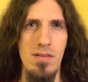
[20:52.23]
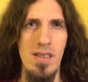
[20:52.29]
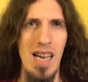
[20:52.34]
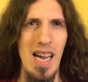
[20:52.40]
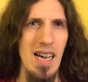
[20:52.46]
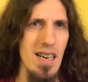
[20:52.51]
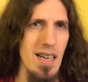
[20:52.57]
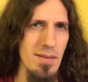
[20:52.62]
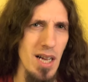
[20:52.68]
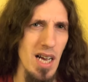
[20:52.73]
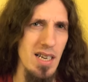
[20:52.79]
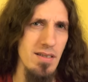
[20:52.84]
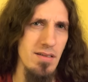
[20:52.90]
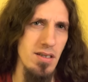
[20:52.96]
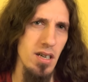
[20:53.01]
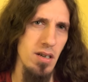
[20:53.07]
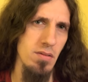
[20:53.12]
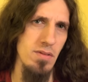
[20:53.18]
I'm
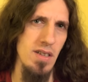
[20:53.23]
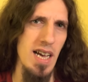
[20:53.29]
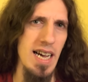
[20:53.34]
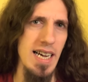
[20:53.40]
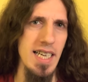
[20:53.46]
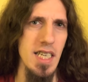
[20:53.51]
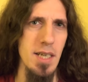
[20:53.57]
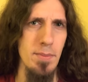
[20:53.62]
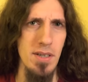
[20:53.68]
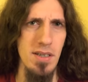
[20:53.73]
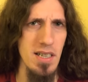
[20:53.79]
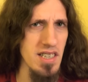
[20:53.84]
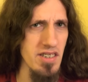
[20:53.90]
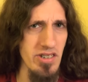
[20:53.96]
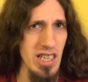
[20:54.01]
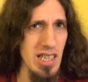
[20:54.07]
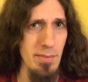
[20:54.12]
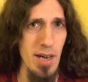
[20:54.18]
not, knocking you, but does
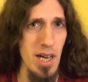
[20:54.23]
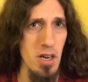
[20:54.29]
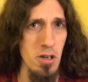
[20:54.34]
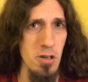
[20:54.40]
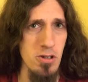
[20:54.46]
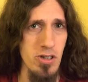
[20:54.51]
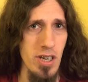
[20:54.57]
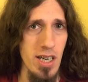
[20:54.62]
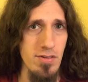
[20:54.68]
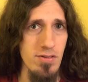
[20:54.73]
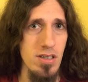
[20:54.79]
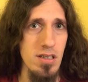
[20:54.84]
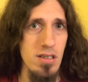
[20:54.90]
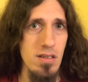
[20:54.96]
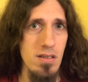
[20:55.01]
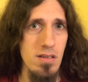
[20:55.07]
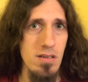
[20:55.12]
it really matter who drives?